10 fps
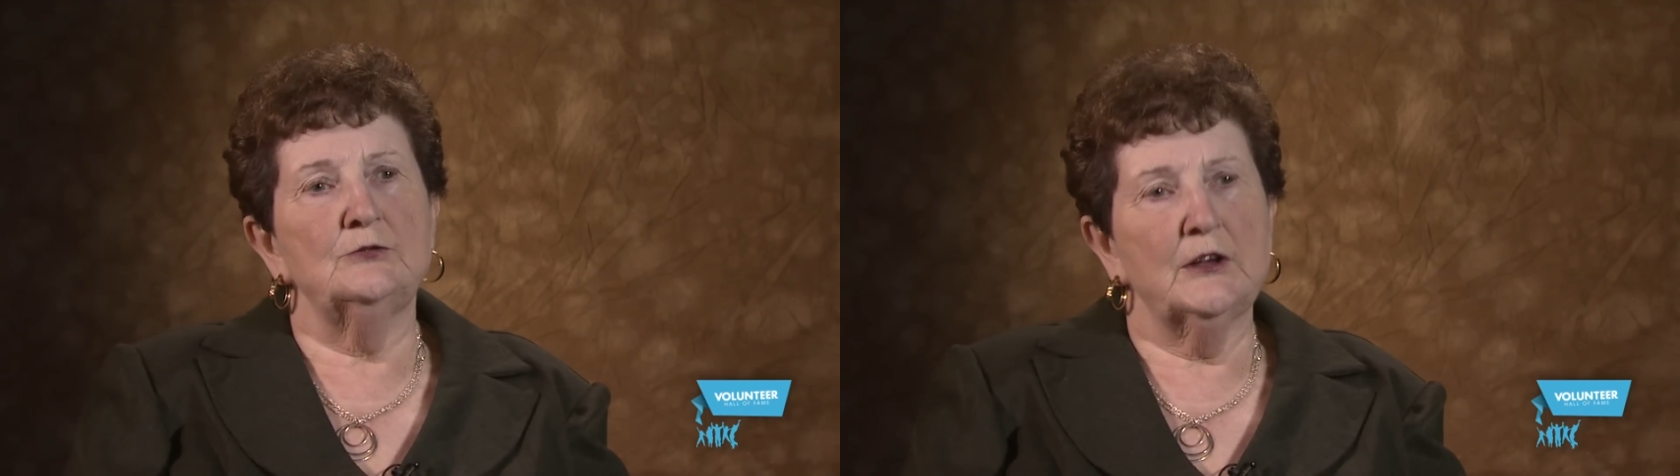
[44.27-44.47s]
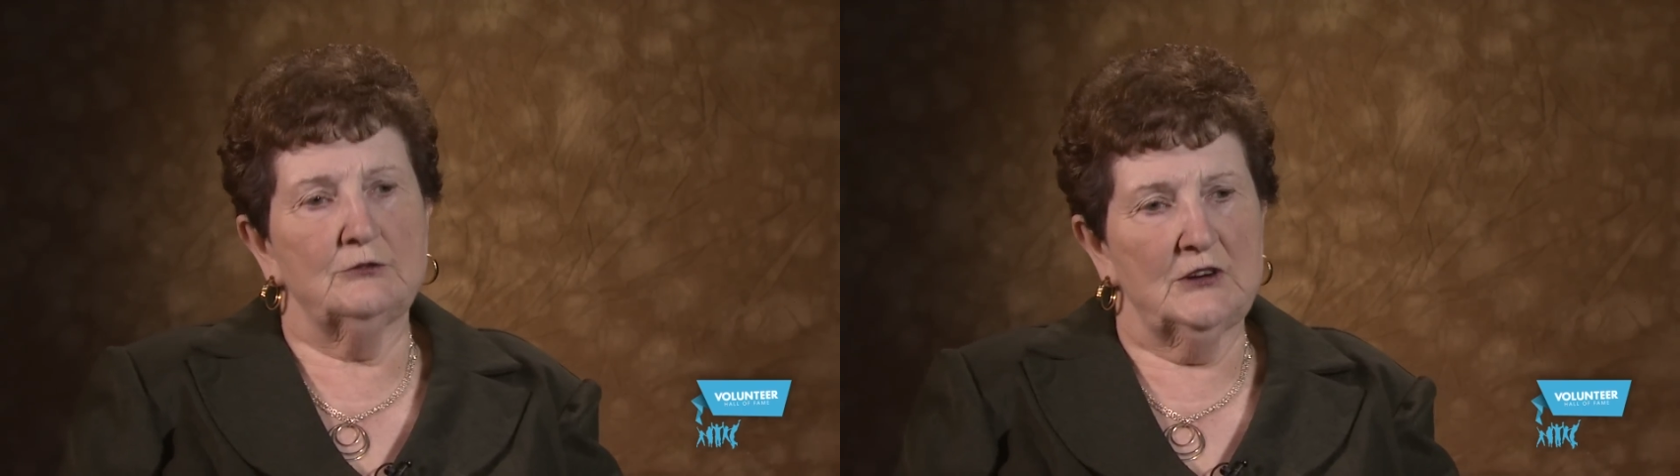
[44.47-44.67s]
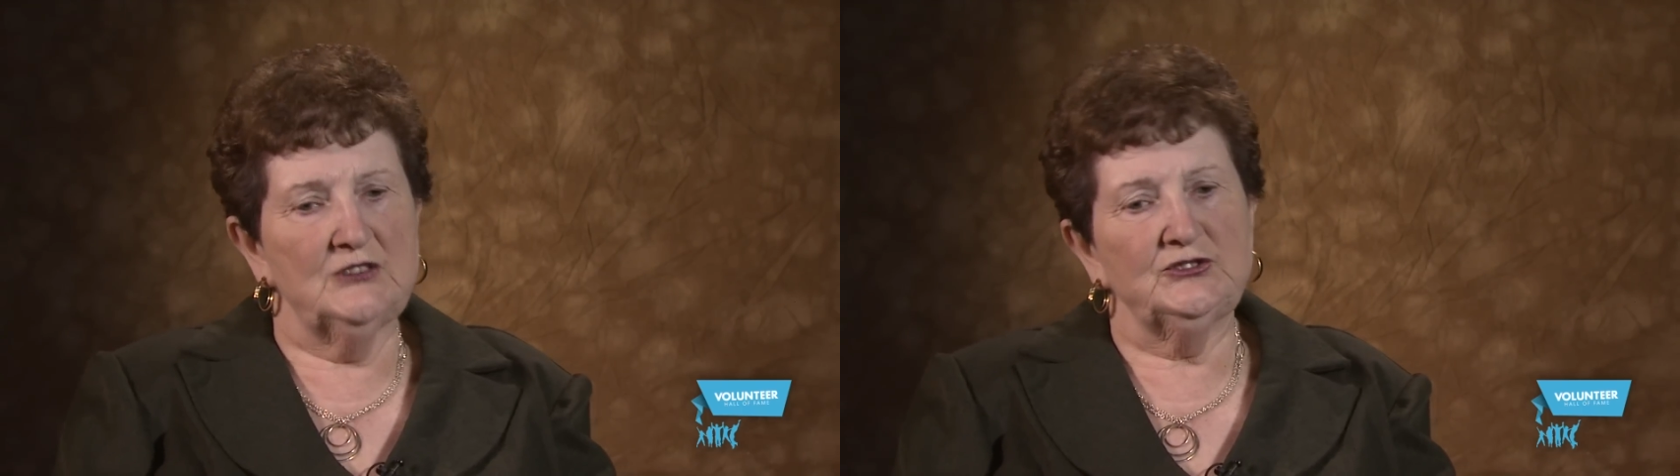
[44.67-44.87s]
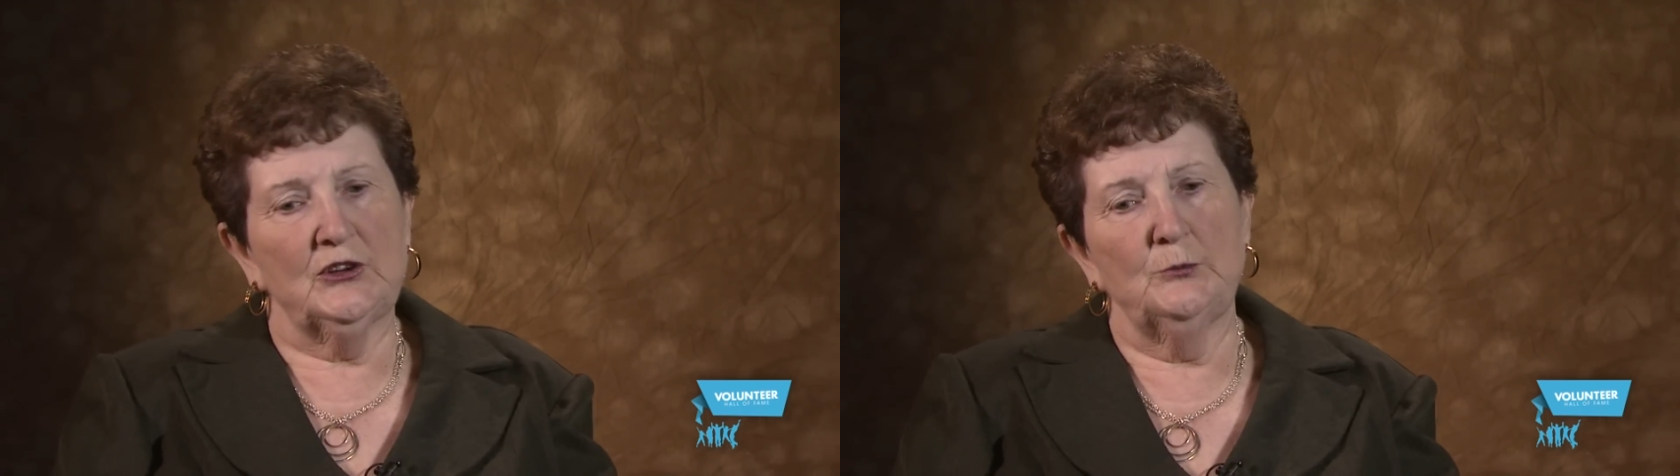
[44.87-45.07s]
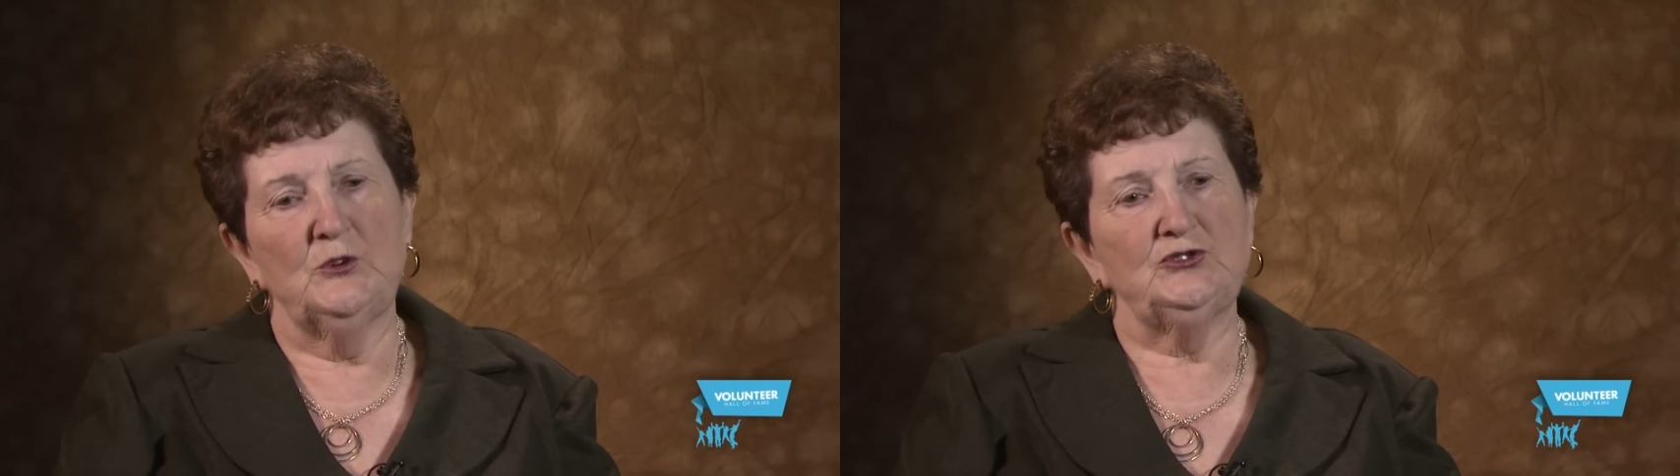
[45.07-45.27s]
Recreation
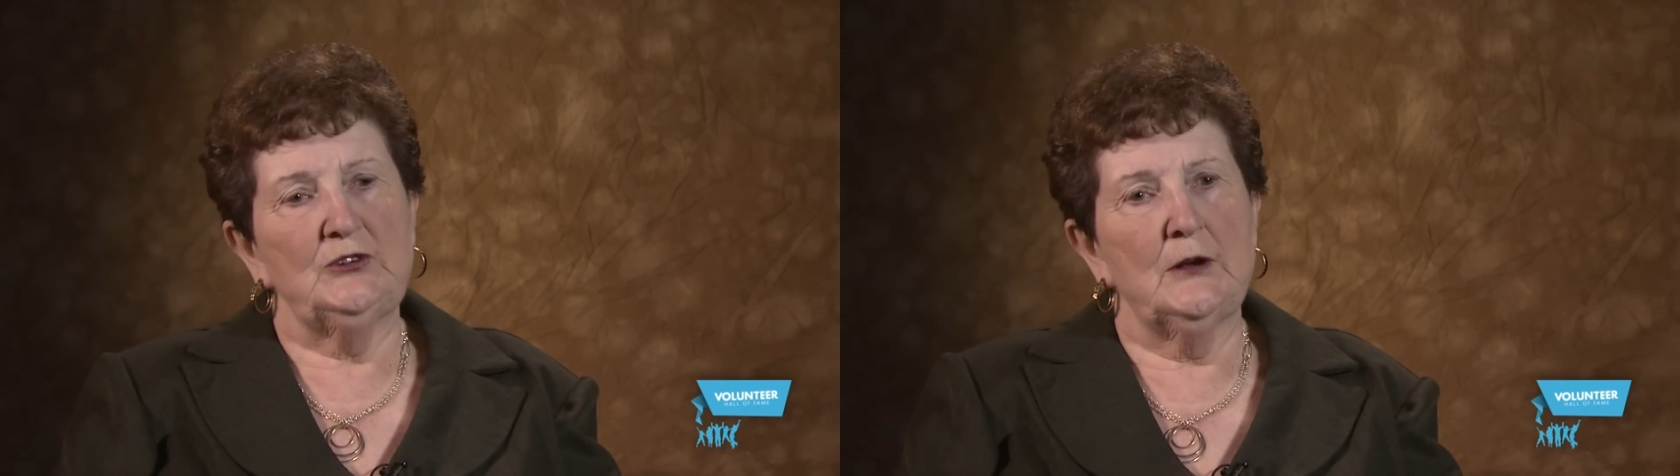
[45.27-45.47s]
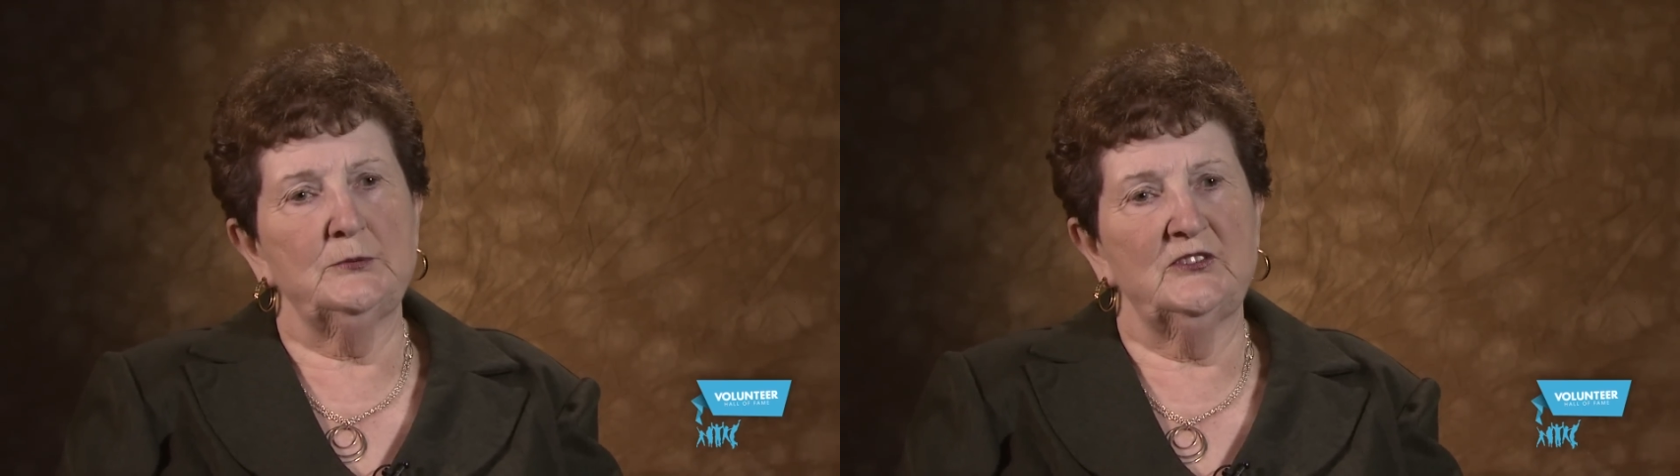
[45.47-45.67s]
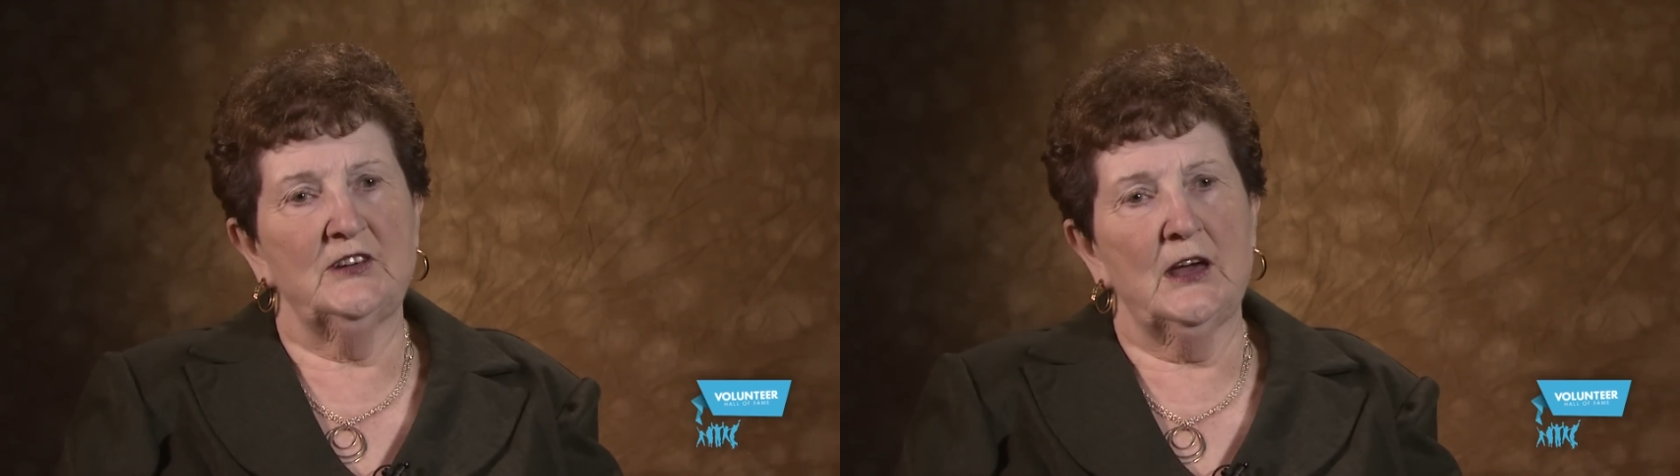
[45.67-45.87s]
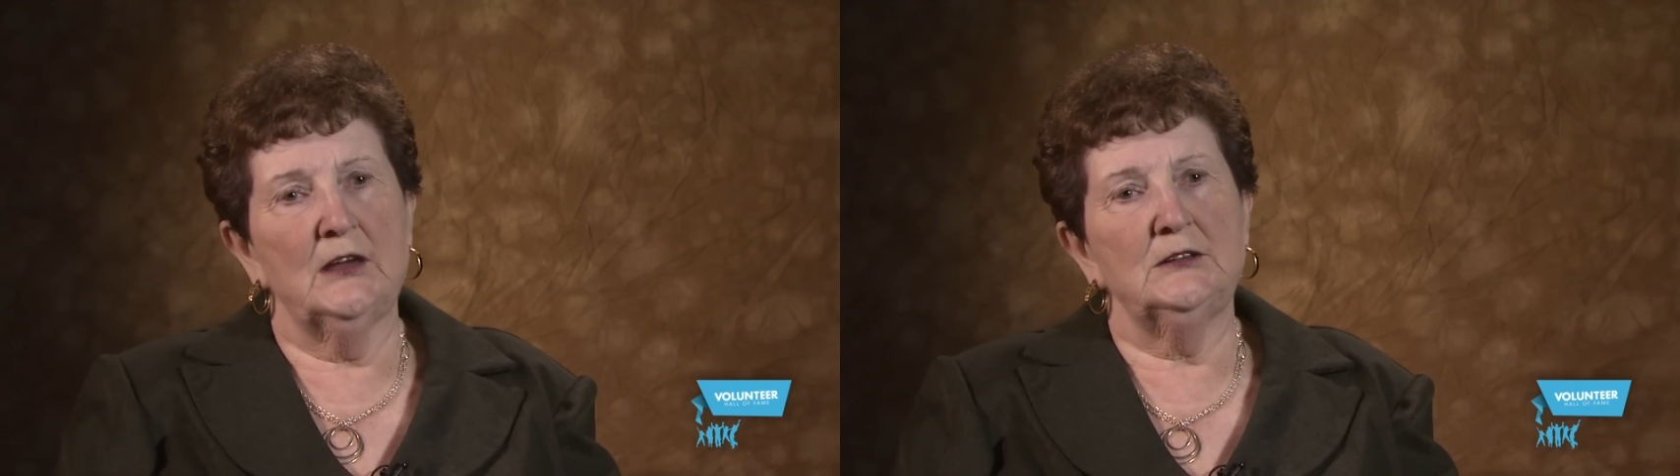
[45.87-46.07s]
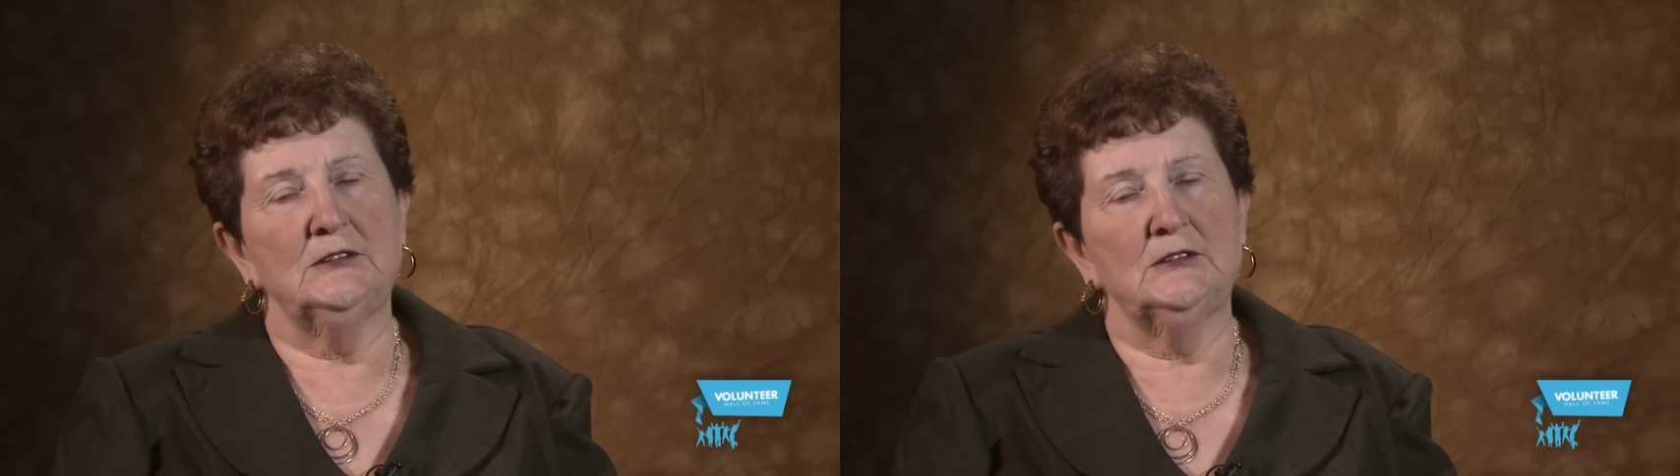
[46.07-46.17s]
Commission after that,